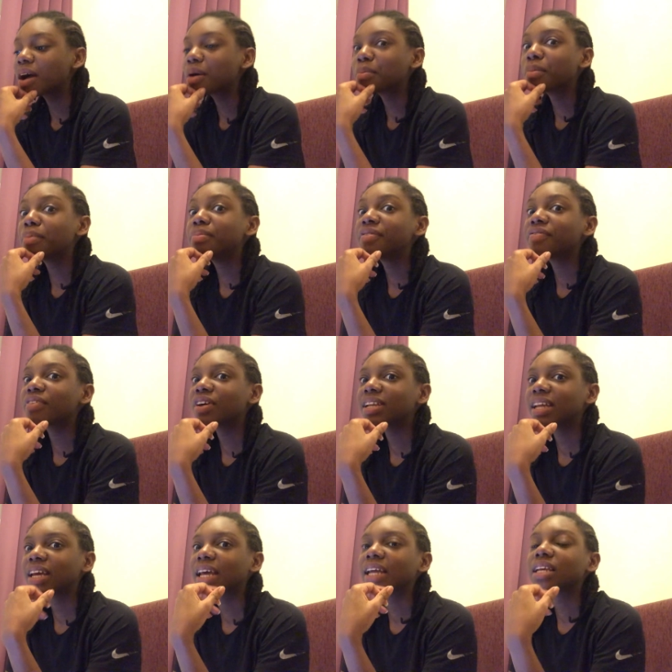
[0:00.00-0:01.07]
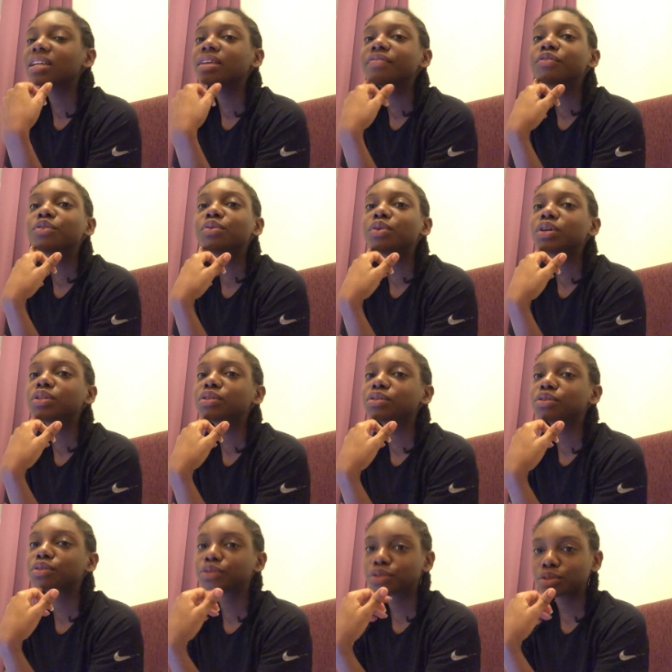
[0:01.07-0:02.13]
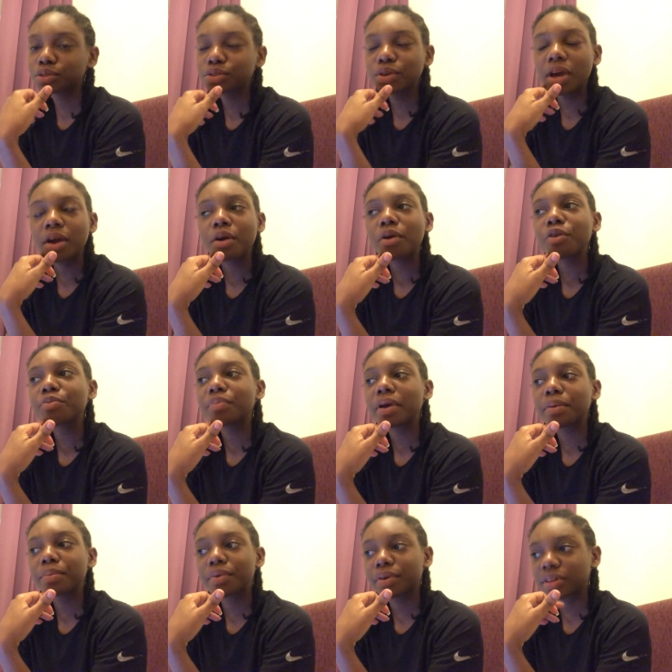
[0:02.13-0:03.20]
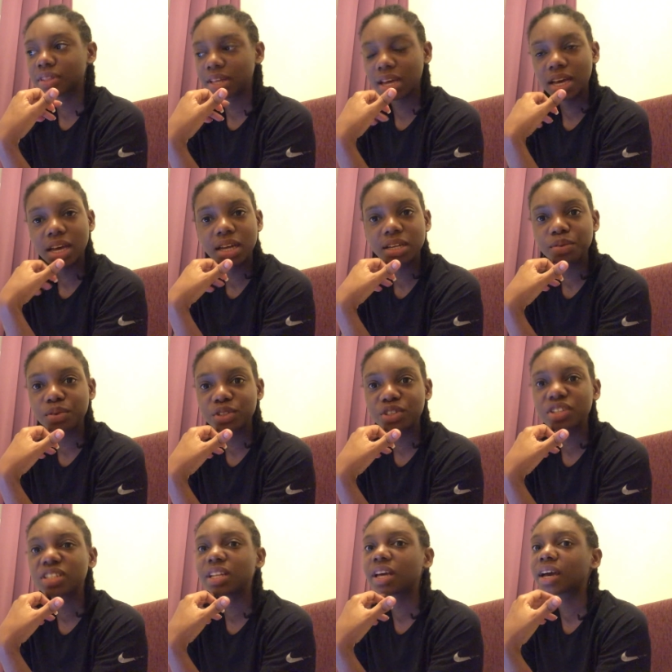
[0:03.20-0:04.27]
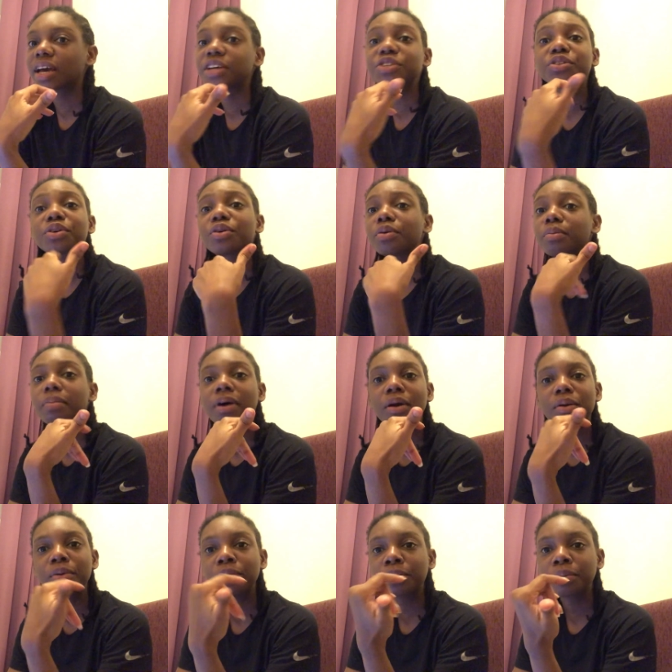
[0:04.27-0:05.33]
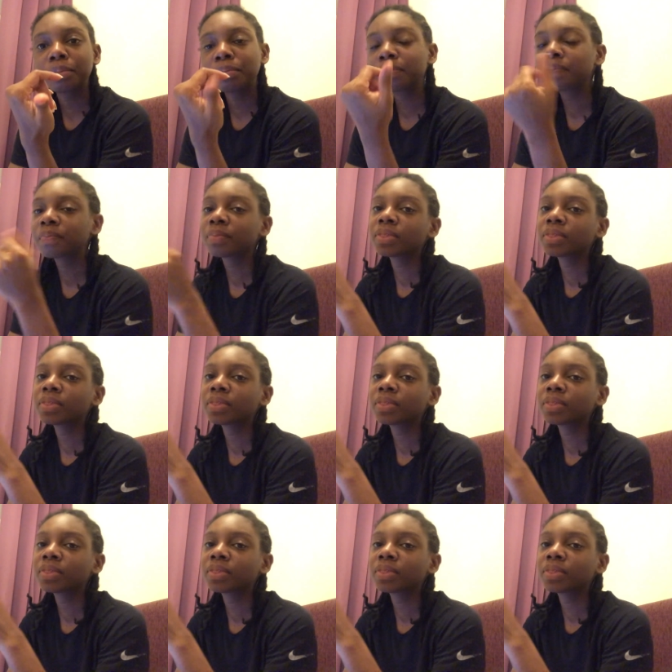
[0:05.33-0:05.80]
But before then, I didn't even know what to do. So I called my brother and he was just like, I should come back home.